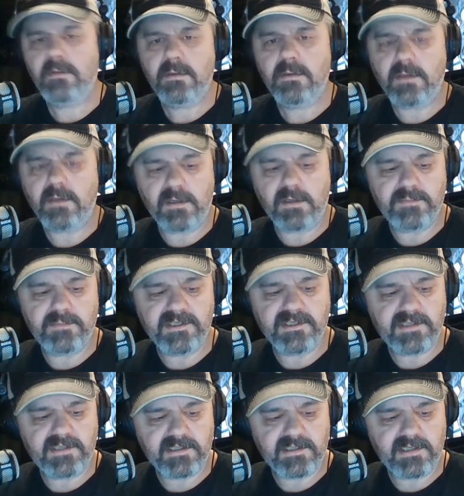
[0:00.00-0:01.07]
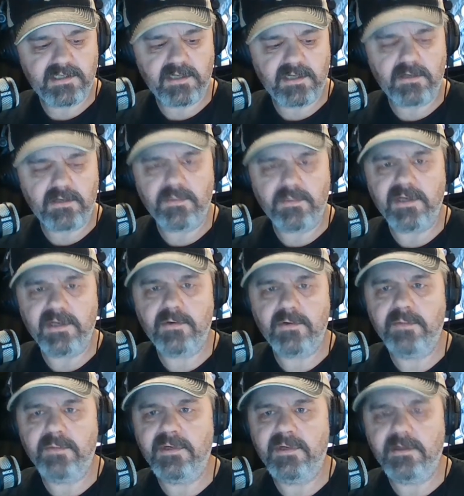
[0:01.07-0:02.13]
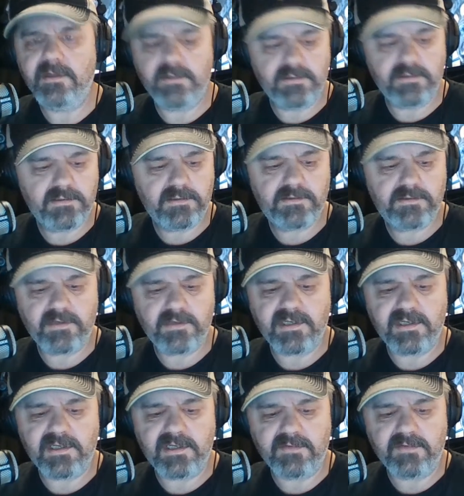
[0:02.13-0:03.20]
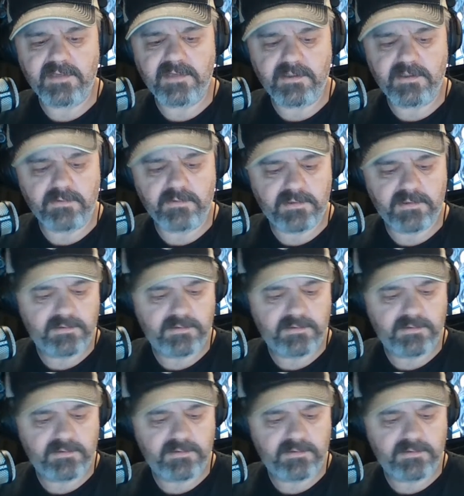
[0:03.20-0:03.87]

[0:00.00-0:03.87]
I'm just testing out all my equipment here and trying to get everything going.